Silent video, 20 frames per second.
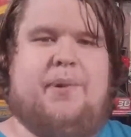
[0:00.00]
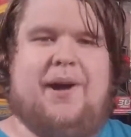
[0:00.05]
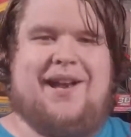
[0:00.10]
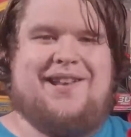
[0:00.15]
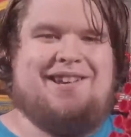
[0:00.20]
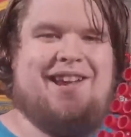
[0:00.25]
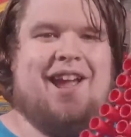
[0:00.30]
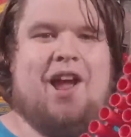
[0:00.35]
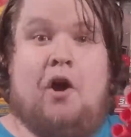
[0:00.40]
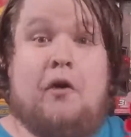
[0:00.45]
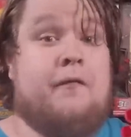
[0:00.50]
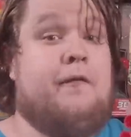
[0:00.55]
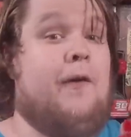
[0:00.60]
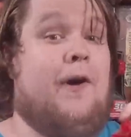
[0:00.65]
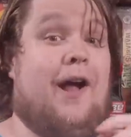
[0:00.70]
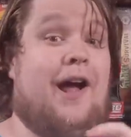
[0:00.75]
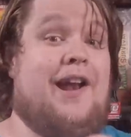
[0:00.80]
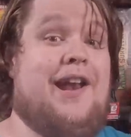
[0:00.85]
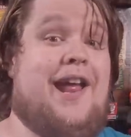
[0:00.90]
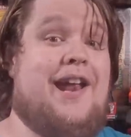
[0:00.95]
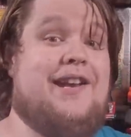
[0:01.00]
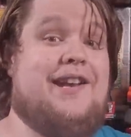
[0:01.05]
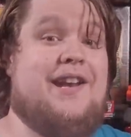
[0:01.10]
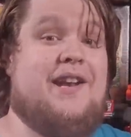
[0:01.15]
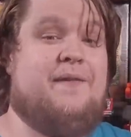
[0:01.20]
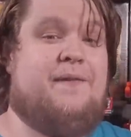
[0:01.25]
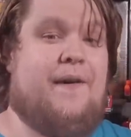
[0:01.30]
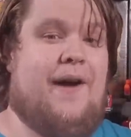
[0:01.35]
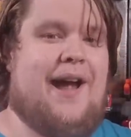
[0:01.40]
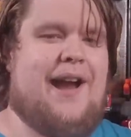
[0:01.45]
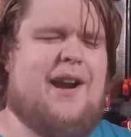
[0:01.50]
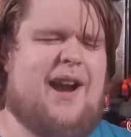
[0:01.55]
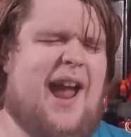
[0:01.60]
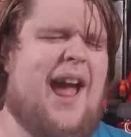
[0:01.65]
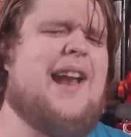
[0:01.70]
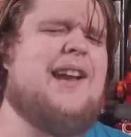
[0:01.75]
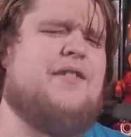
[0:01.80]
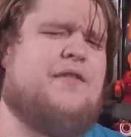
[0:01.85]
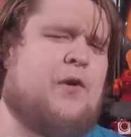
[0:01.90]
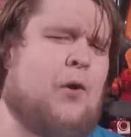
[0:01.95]
But for unending fire
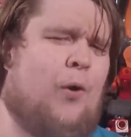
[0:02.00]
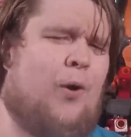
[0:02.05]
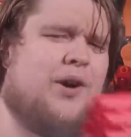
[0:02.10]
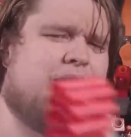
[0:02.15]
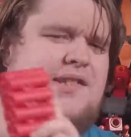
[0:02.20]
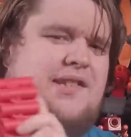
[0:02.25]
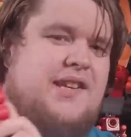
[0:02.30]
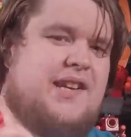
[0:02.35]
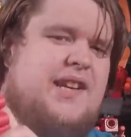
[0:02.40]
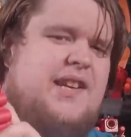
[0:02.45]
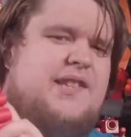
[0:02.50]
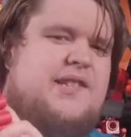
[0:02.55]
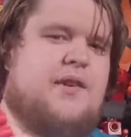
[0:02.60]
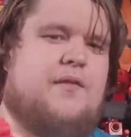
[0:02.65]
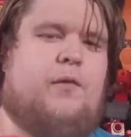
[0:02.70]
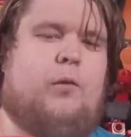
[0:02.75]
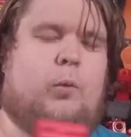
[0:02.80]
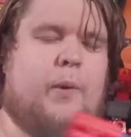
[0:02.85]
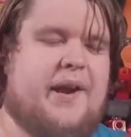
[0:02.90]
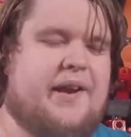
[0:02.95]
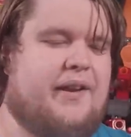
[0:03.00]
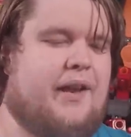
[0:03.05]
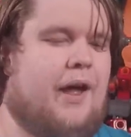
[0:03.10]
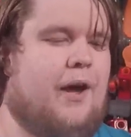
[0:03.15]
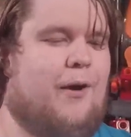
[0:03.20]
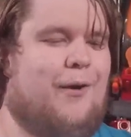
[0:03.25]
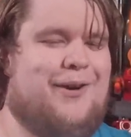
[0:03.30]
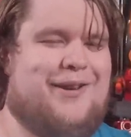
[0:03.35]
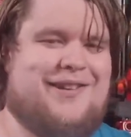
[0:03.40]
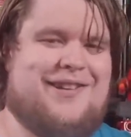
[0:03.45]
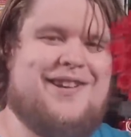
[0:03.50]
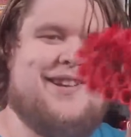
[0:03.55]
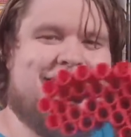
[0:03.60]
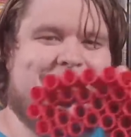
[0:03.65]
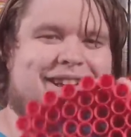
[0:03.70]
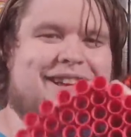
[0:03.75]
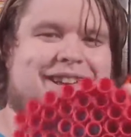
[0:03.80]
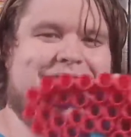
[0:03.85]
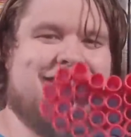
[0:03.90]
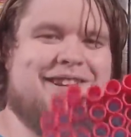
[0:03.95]
and, of course, ease of reload,
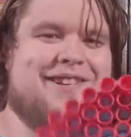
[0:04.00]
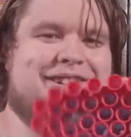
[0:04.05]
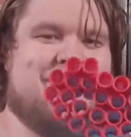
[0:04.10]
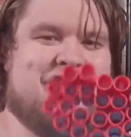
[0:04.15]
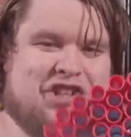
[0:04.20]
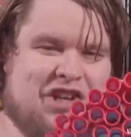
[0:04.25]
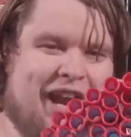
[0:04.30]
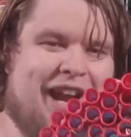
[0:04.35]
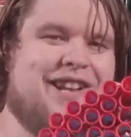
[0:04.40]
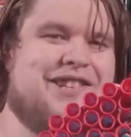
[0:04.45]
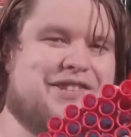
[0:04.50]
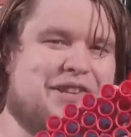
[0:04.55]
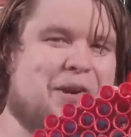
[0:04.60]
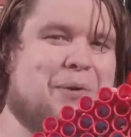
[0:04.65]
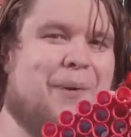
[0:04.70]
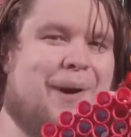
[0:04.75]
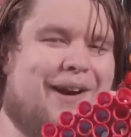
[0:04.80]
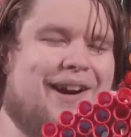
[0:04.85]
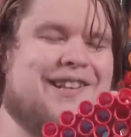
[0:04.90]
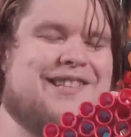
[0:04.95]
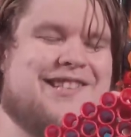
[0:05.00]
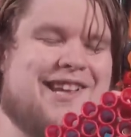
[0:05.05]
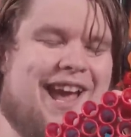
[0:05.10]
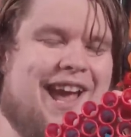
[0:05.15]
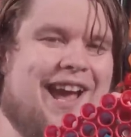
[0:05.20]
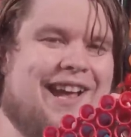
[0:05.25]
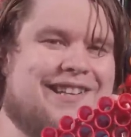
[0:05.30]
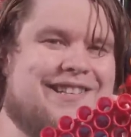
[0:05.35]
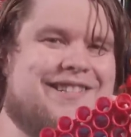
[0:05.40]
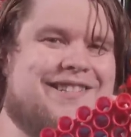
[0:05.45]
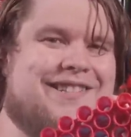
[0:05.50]
chains are where it's at.